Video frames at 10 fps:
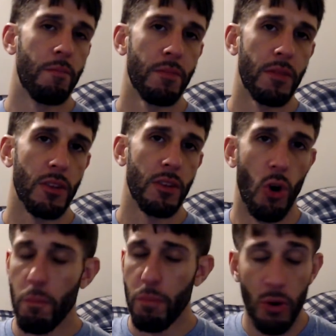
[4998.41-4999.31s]
Don't
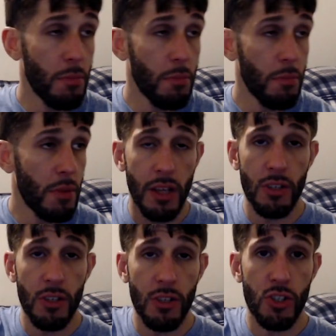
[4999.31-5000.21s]
put him in another
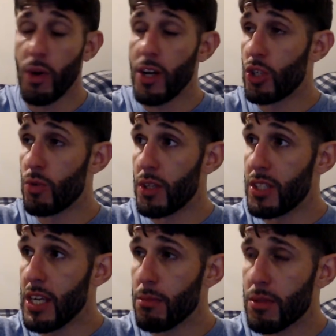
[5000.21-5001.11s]
situation where the
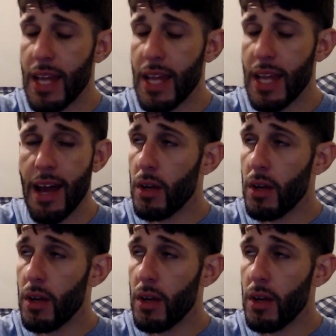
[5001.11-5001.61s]
team's down